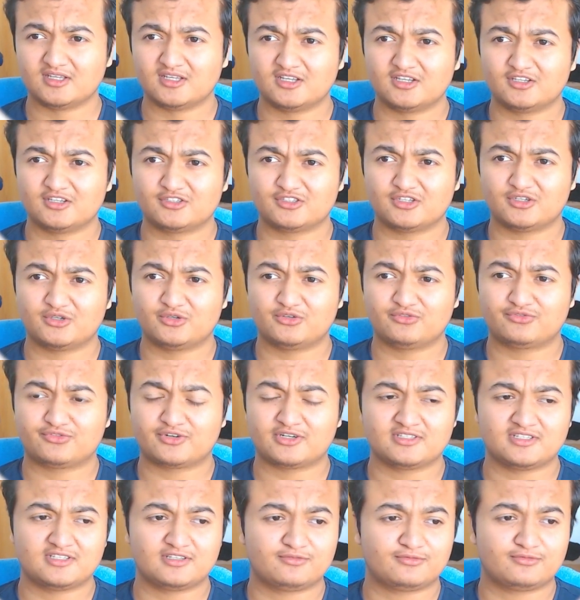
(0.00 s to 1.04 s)
So
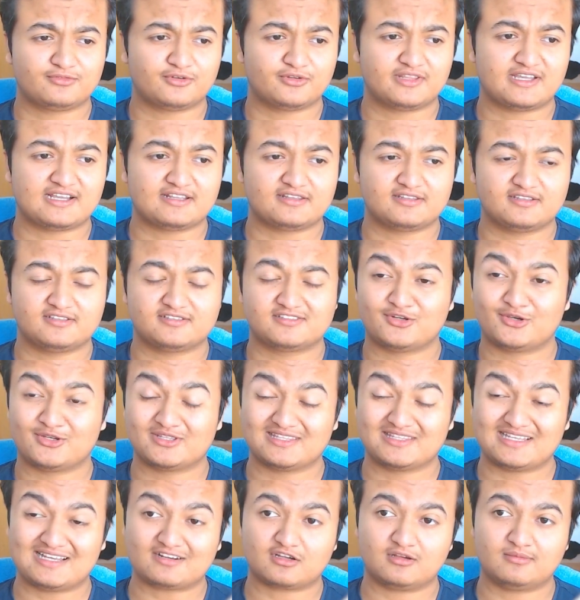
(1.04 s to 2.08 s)
front end for that is not
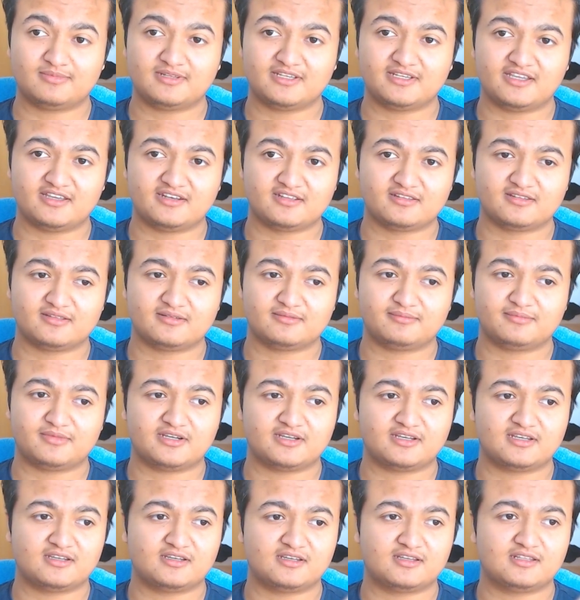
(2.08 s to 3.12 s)
that complicated,
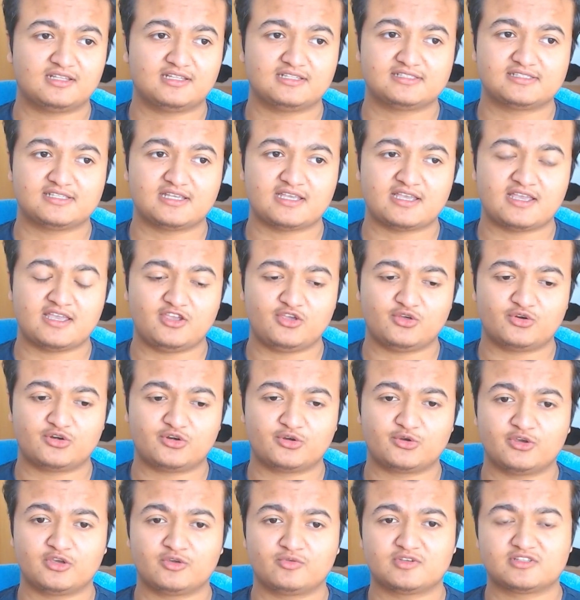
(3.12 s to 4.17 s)
but let's say you're
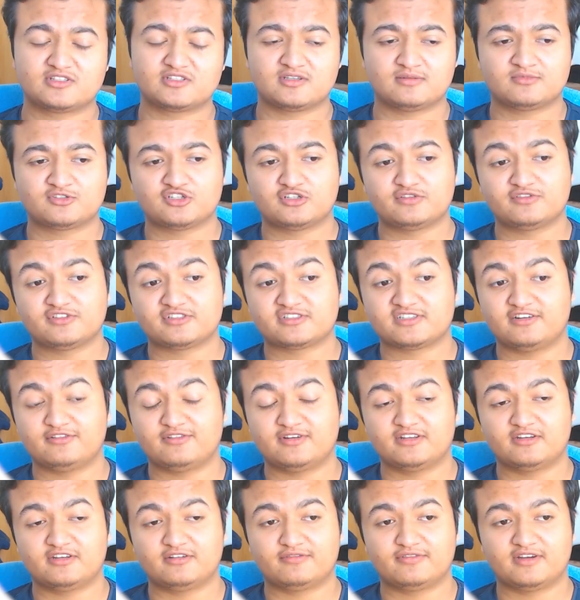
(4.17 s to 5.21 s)
going with some server-side
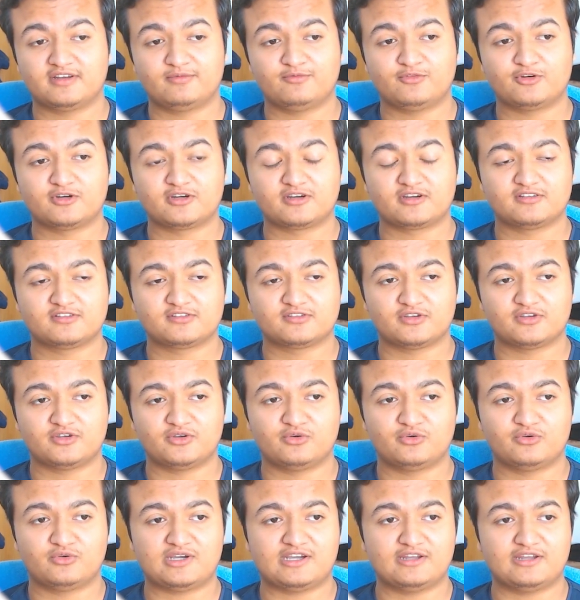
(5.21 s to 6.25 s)
render framework.
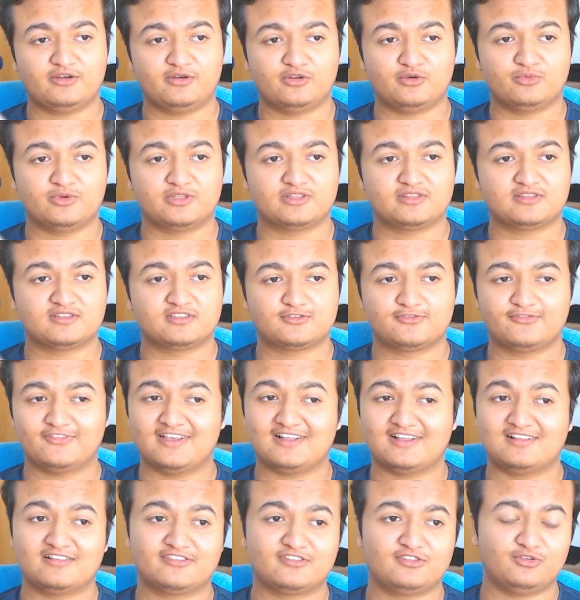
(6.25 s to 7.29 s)
So I don't know, with
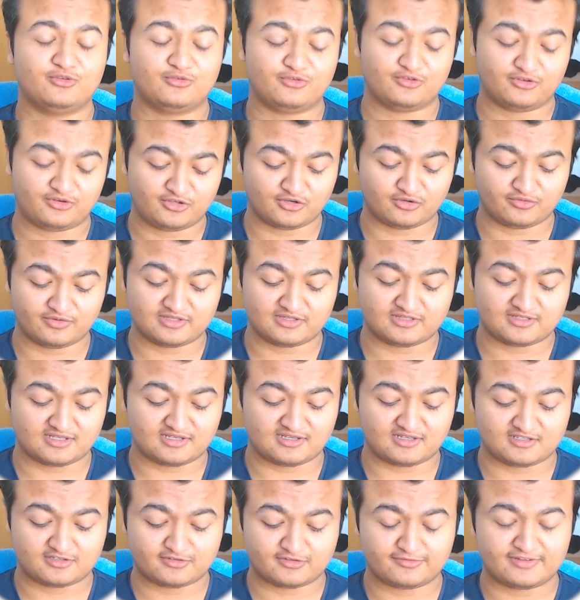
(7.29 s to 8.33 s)
Svelte, you could go with
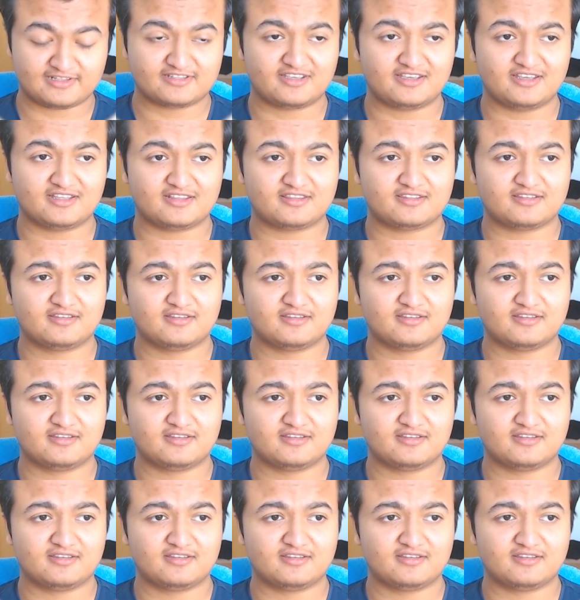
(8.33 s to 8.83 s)
SvelteKit.